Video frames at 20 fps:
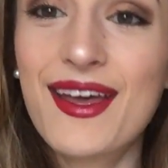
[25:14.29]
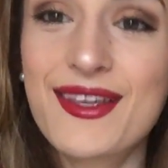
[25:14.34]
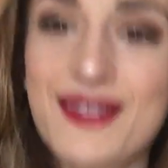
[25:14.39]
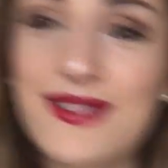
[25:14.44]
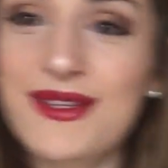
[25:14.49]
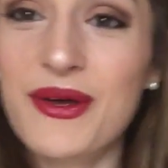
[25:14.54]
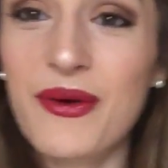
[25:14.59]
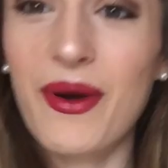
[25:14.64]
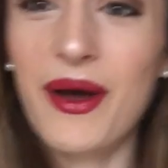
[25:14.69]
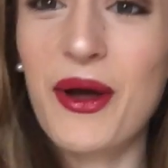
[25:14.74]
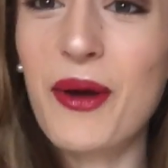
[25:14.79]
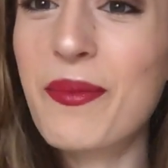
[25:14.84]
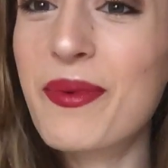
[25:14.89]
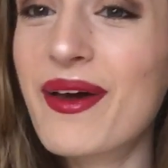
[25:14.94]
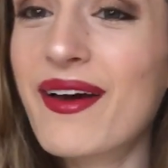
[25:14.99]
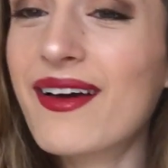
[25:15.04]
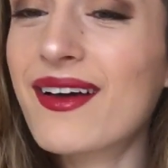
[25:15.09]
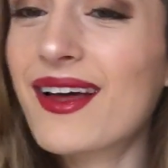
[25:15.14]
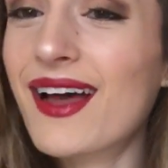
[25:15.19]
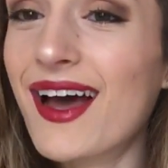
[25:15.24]
So I hope
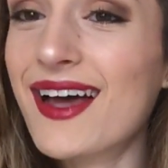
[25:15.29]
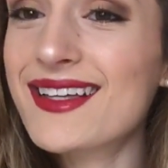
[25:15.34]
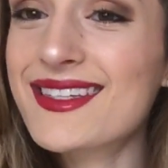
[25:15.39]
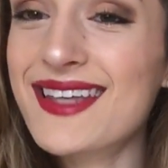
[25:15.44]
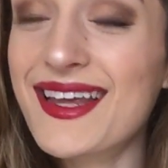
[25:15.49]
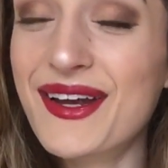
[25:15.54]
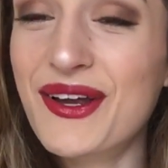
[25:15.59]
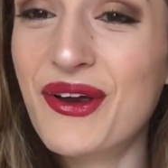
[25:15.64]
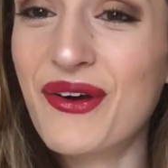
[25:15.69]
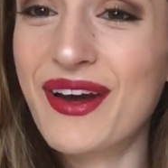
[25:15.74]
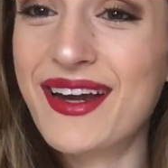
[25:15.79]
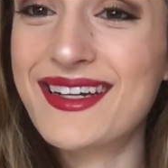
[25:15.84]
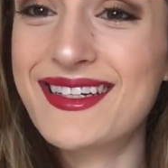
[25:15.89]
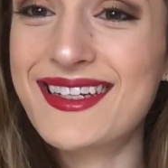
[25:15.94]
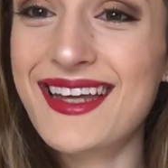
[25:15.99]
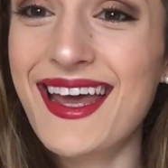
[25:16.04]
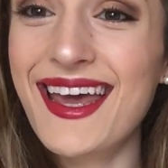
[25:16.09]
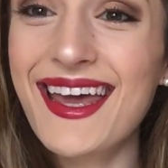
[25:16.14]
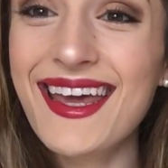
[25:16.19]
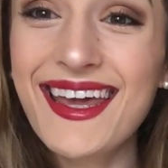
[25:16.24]
you guys had a great
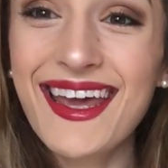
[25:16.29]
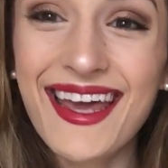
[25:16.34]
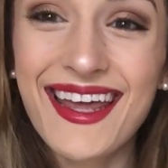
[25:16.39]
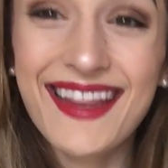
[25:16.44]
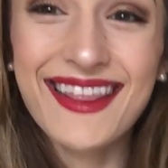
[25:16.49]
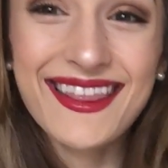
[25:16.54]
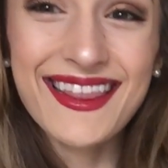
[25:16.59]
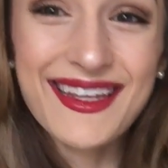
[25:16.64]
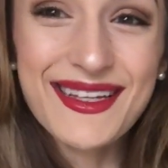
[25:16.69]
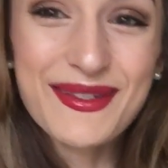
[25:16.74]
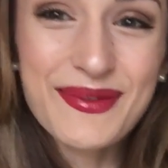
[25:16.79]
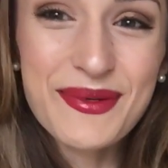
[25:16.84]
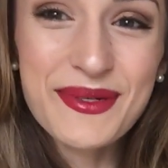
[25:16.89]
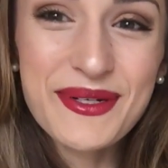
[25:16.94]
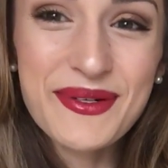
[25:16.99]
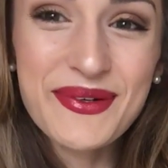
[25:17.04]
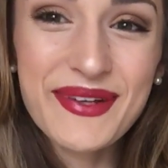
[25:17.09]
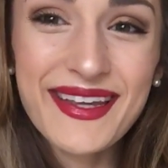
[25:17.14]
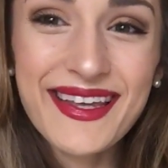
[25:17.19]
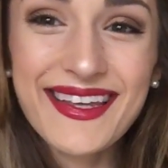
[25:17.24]
day, and thanks for
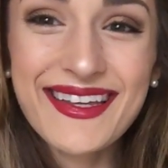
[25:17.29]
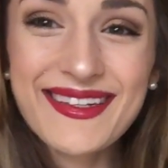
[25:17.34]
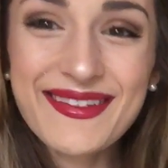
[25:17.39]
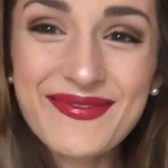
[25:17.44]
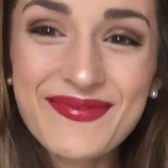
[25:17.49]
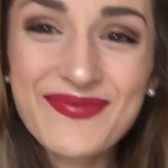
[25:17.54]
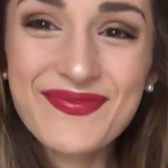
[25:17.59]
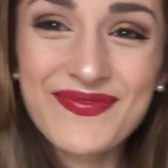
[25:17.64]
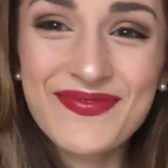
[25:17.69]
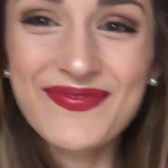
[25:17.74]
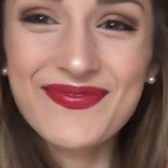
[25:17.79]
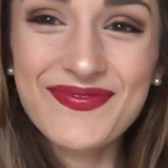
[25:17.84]
tuning in.